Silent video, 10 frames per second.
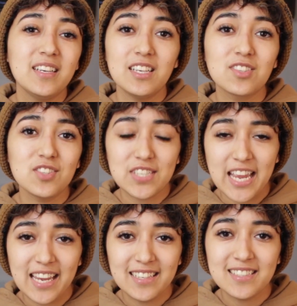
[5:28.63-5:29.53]

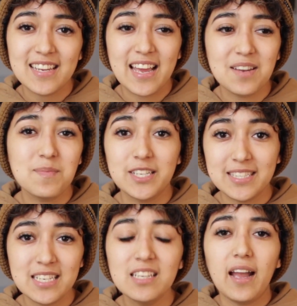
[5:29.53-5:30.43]
entertained and
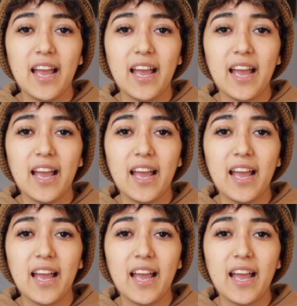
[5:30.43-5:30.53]
busy.